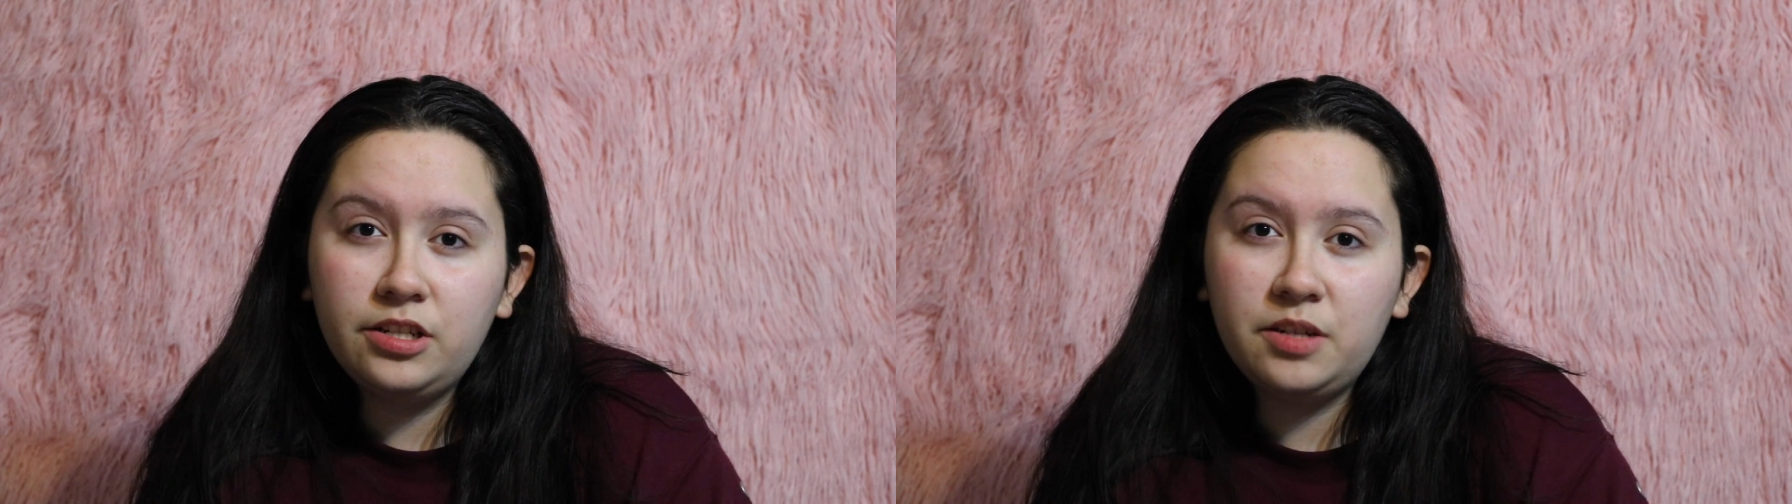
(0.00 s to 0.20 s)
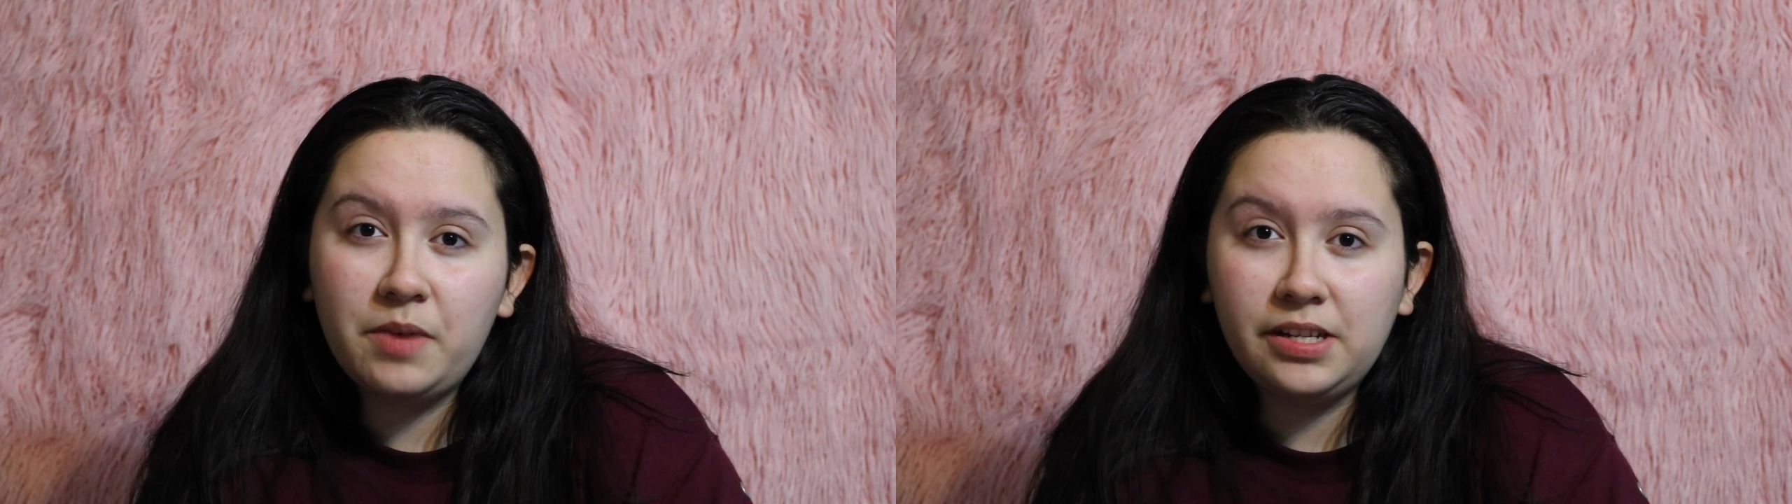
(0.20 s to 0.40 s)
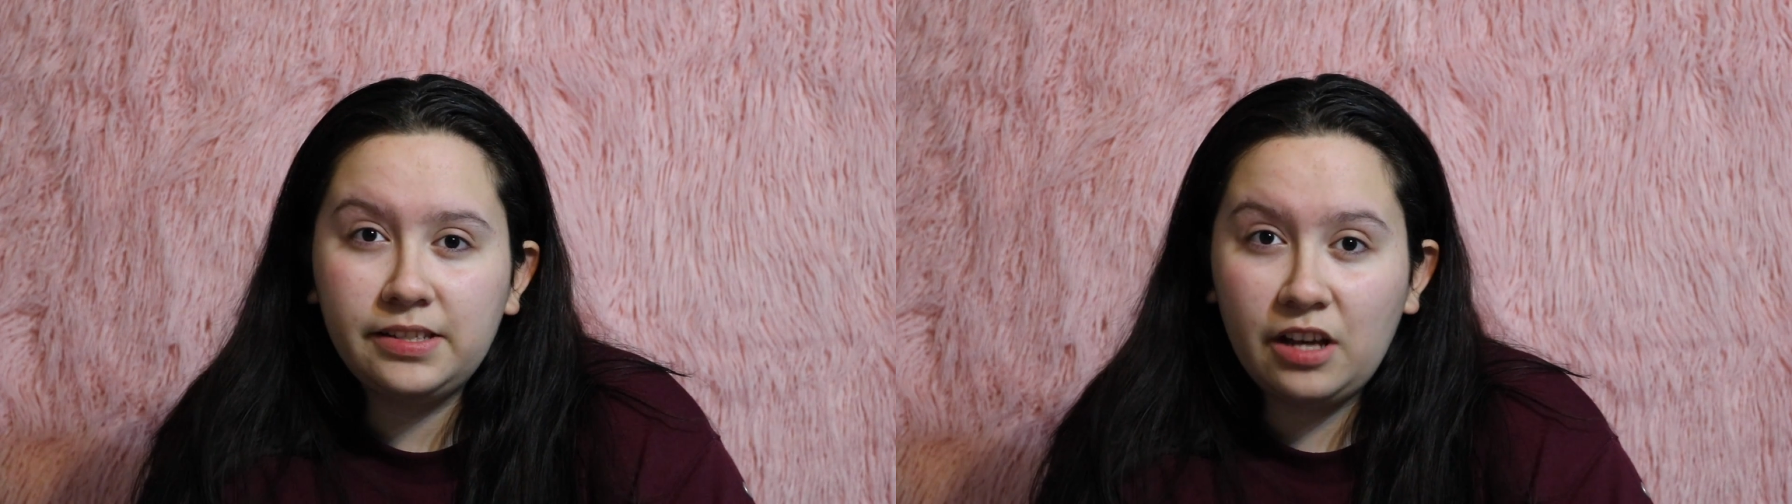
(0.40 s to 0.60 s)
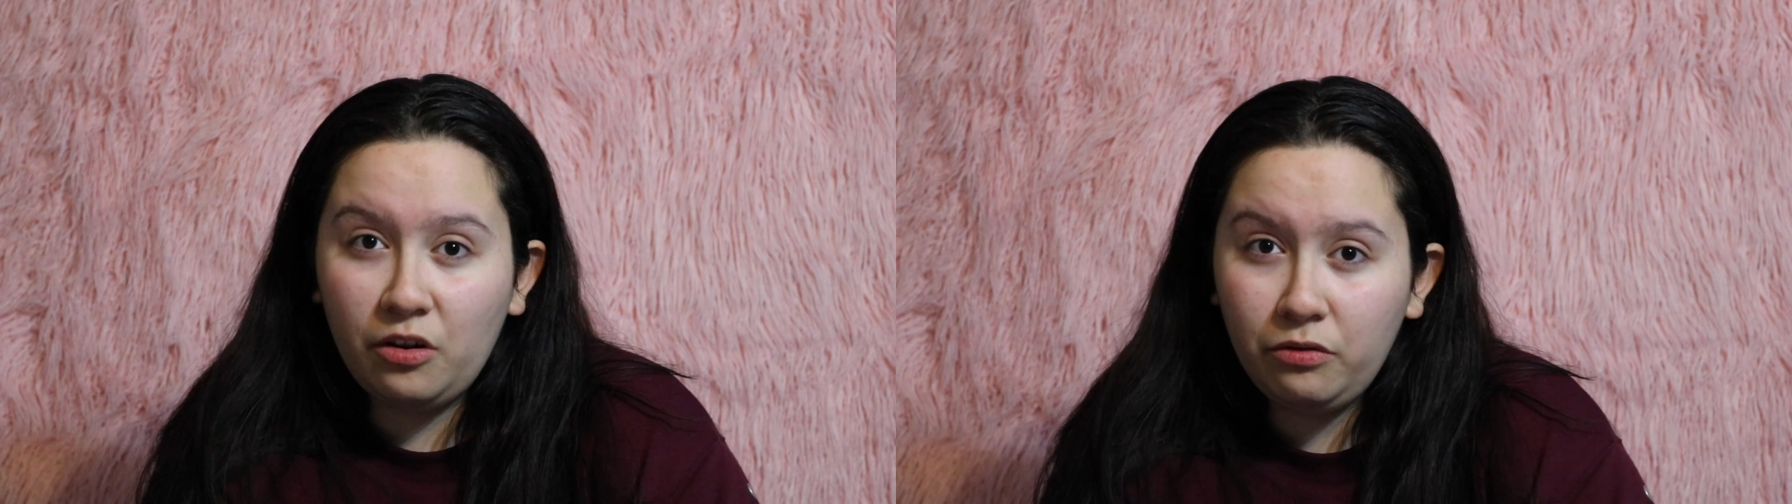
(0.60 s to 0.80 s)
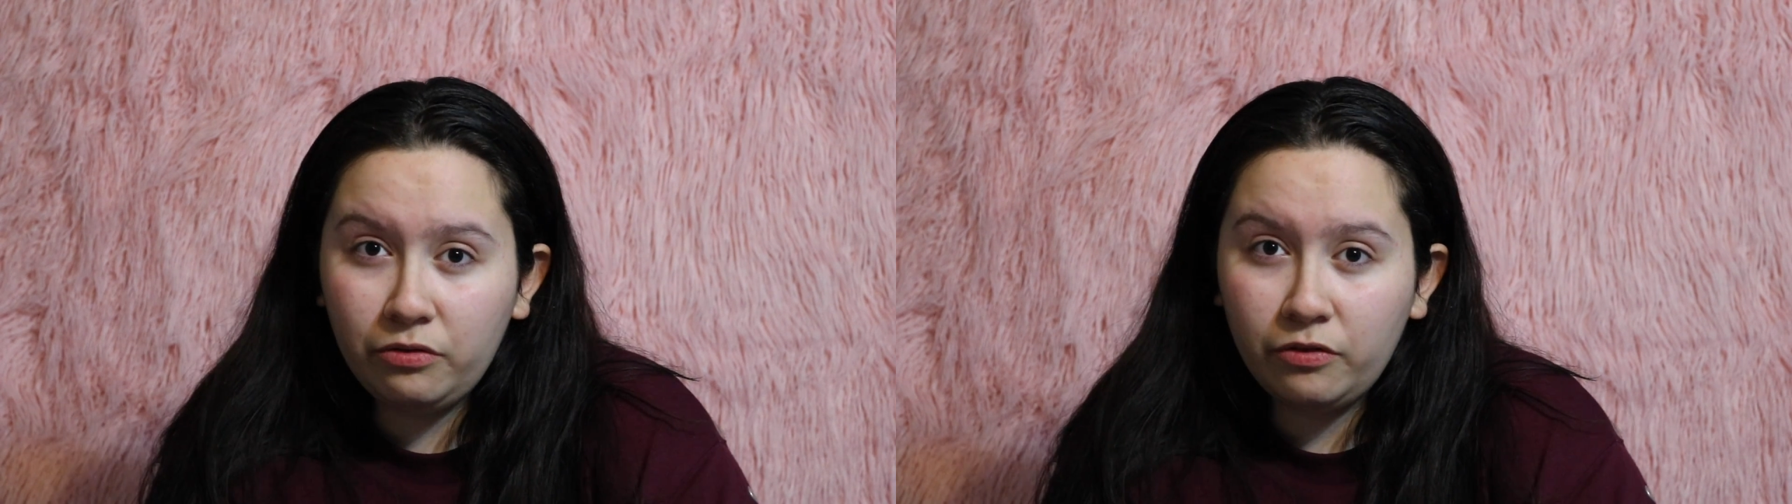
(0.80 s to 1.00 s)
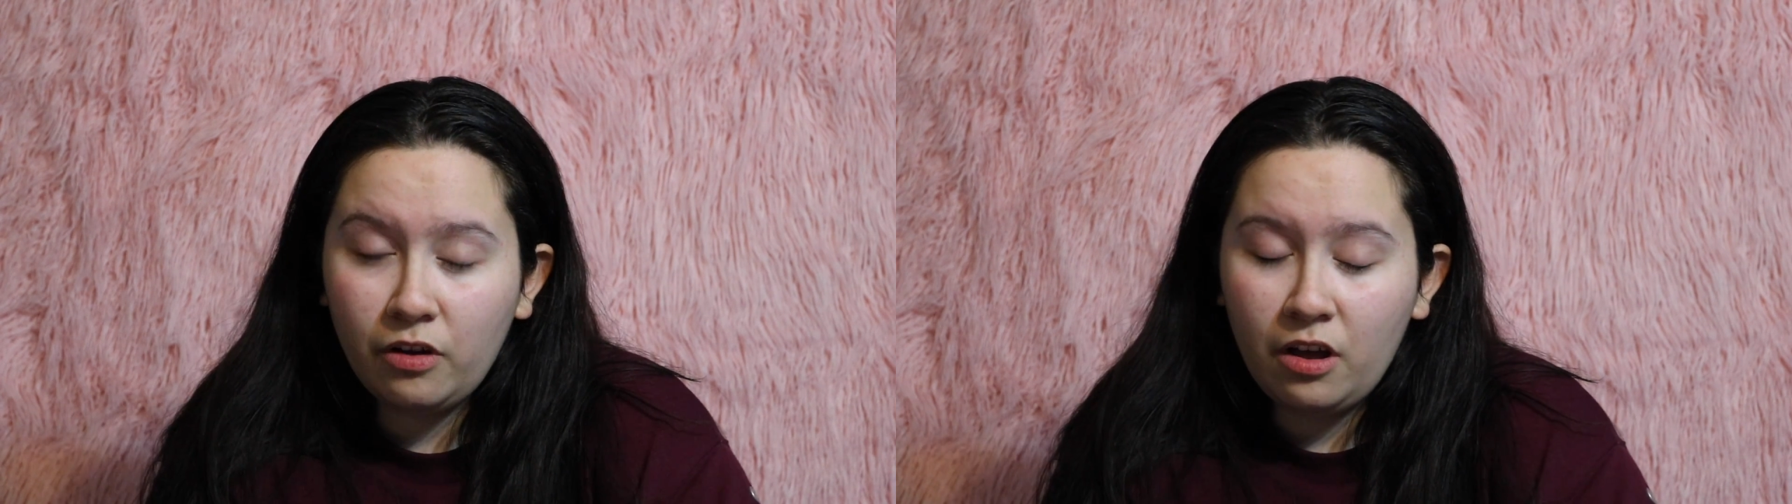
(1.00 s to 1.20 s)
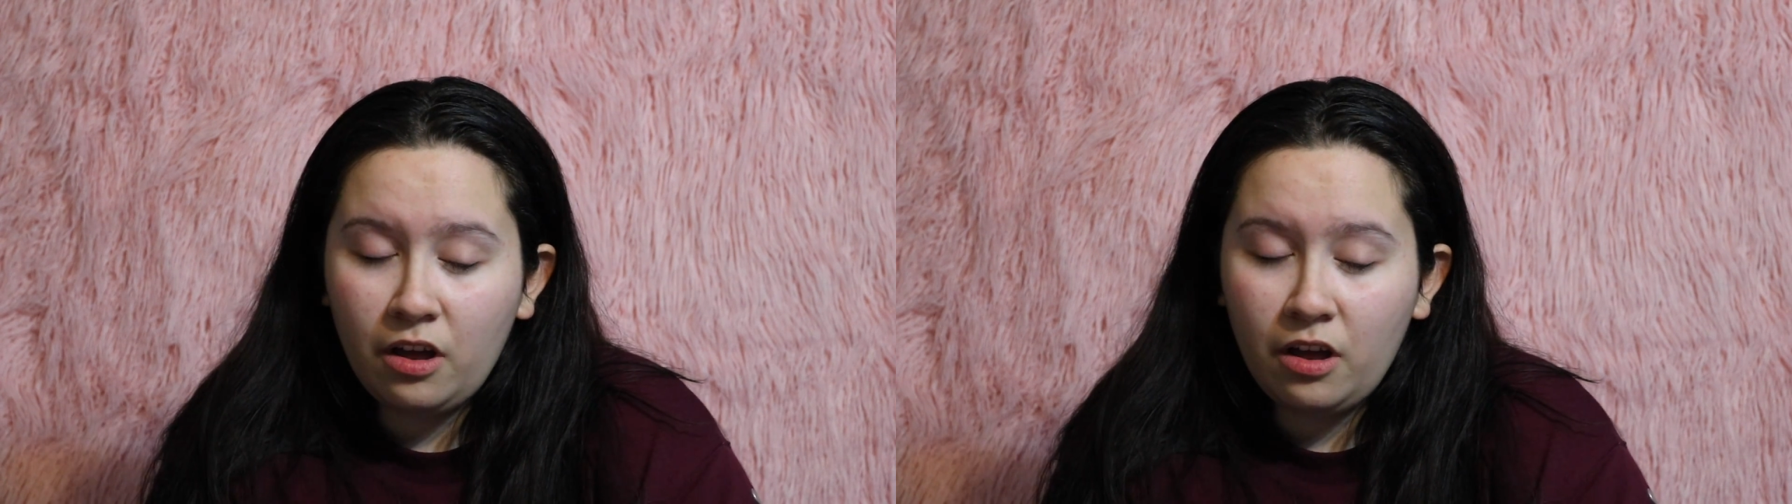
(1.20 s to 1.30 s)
to myself,